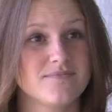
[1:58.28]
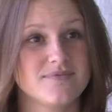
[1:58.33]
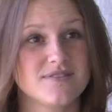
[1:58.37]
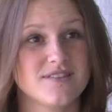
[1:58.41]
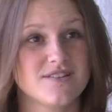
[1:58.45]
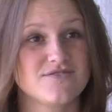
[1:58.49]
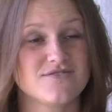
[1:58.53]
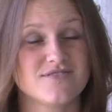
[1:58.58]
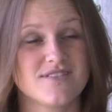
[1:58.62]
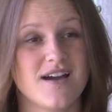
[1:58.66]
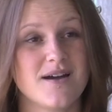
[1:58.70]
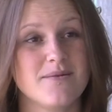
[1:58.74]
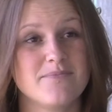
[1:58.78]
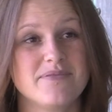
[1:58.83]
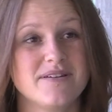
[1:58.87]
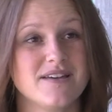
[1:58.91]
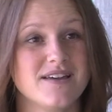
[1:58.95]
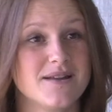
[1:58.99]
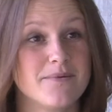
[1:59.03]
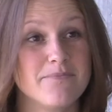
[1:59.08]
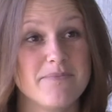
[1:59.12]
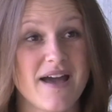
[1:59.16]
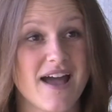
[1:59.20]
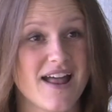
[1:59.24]
There's not been
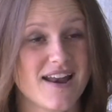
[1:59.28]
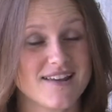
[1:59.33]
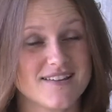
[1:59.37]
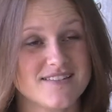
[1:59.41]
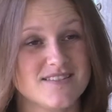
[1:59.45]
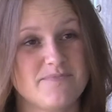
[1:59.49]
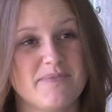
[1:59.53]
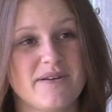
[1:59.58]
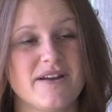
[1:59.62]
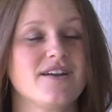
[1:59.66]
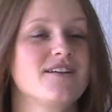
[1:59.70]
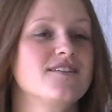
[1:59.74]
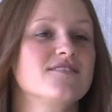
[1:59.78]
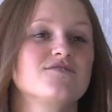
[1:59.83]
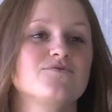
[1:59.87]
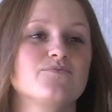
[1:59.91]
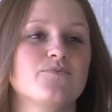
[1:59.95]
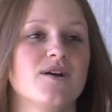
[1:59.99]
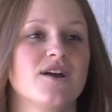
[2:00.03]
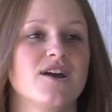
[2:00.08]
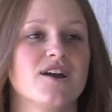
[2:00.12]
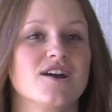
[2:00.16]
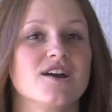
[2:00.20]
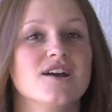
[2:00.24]
a bad experience
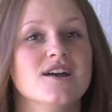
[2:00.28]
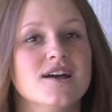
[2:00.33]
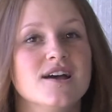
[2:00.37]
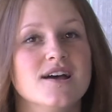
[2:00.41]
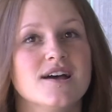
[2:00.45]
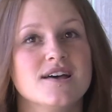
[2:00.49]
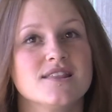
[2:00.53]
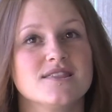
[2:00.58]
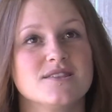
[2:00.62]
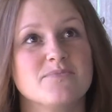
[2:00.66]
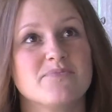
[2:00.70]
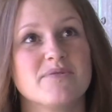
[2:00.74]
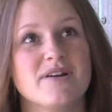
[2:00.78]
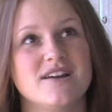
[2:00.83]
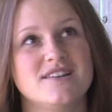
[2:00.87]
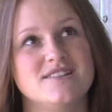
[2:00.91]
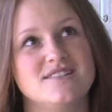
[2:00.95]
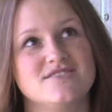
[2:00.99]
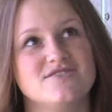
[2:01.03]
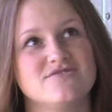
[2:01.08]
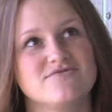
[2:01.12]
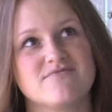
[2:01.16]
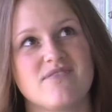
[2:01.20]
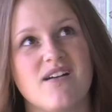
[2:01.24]
where the bread
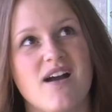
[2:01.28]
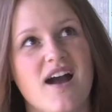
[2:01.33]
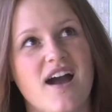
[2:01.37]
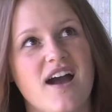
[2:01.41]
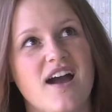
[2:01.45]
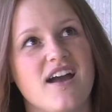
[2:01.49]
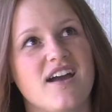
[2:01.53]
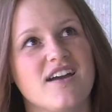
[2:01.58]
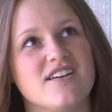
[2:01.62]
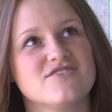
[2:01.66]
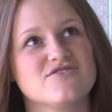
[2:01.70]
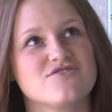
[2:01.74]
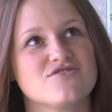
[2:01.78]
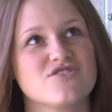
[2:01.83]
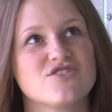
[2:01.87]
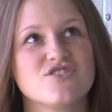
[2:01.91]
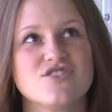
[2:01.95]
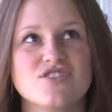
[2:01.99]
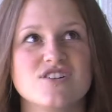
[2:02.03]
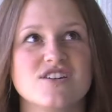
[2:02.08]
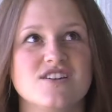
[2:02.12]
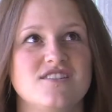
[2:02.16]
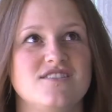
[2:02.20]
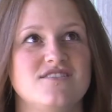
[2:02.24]
doesn't rise or the
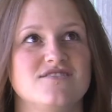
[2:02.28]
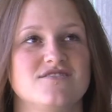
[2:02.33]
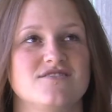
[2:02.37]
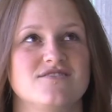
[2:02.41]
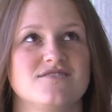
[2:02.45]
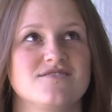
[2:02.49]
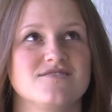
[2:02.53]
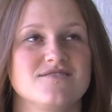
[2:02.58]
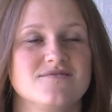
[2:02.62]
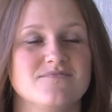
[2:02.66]
cookies are